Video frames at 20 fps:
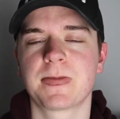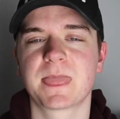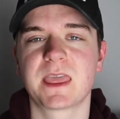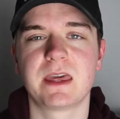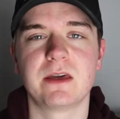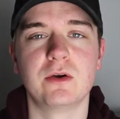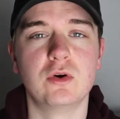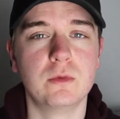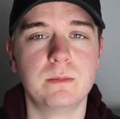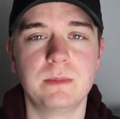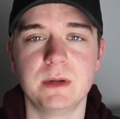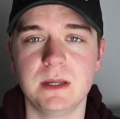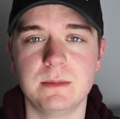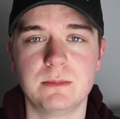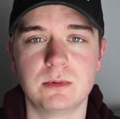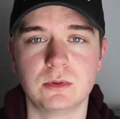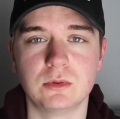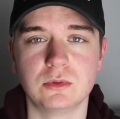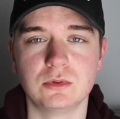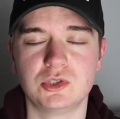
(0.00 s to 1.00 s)
kill
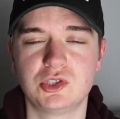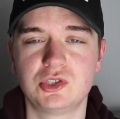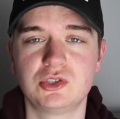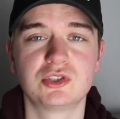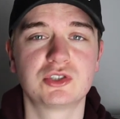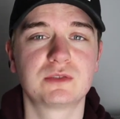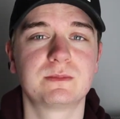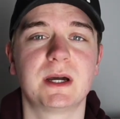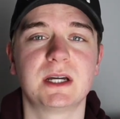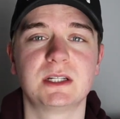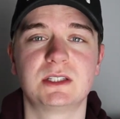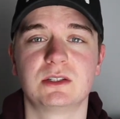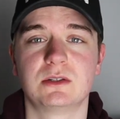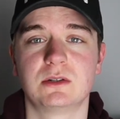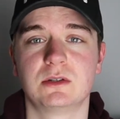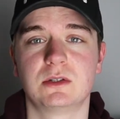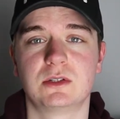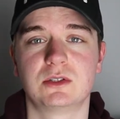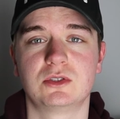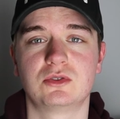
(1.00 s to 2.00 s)
people just by
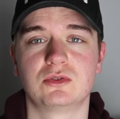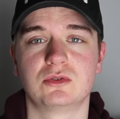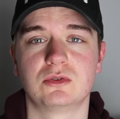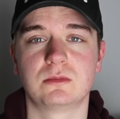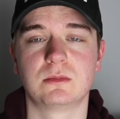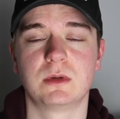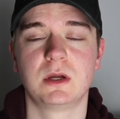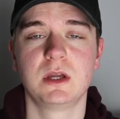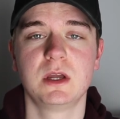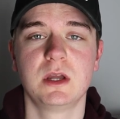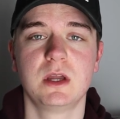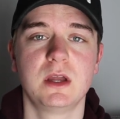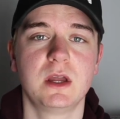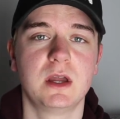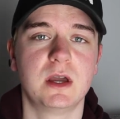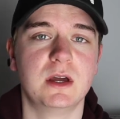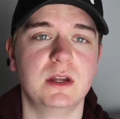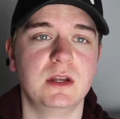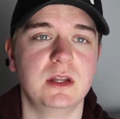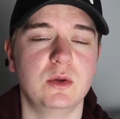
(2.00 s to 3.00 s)
talking to them,
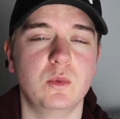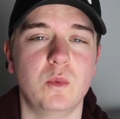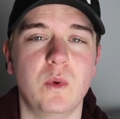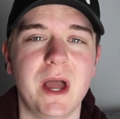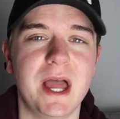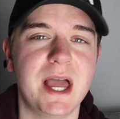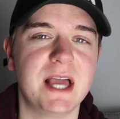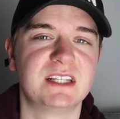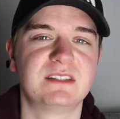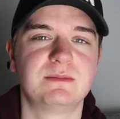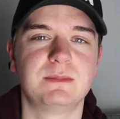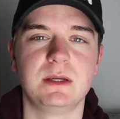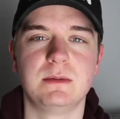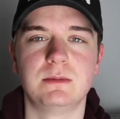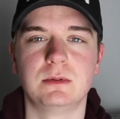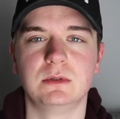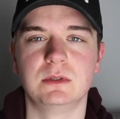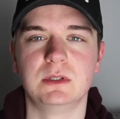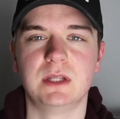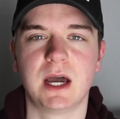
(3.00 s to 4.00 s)
and he wears
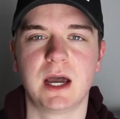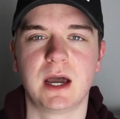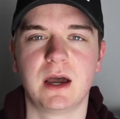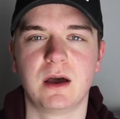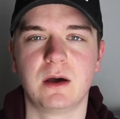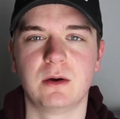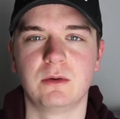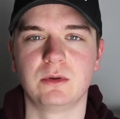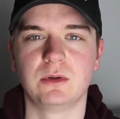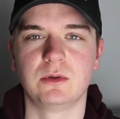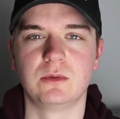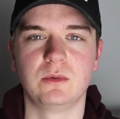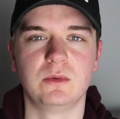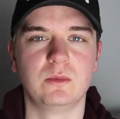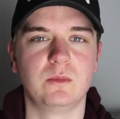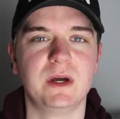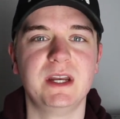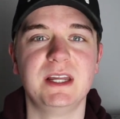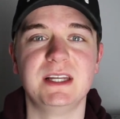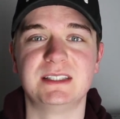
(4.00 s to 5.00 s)
people down.
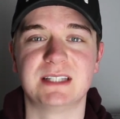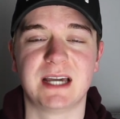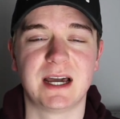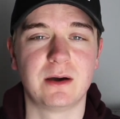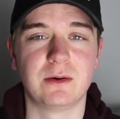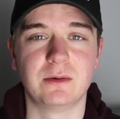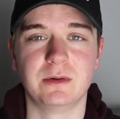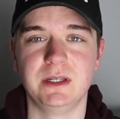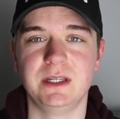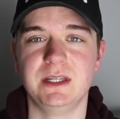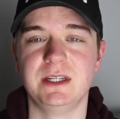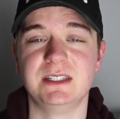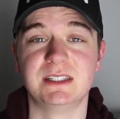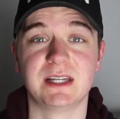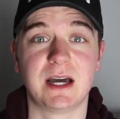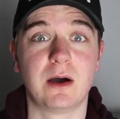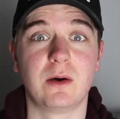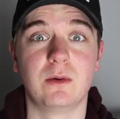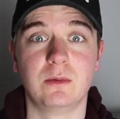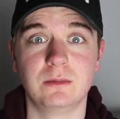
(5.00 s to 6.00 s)
When he's out, he's
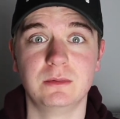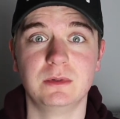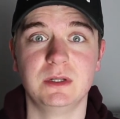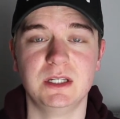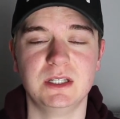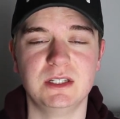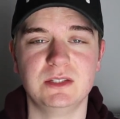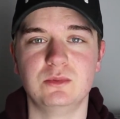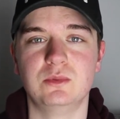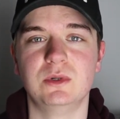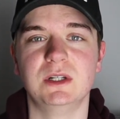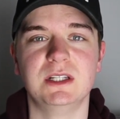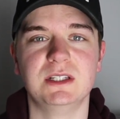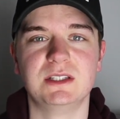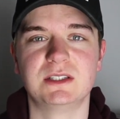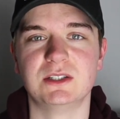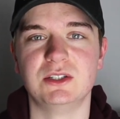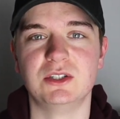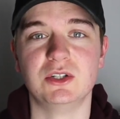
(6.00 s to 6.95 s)
out. He's willing to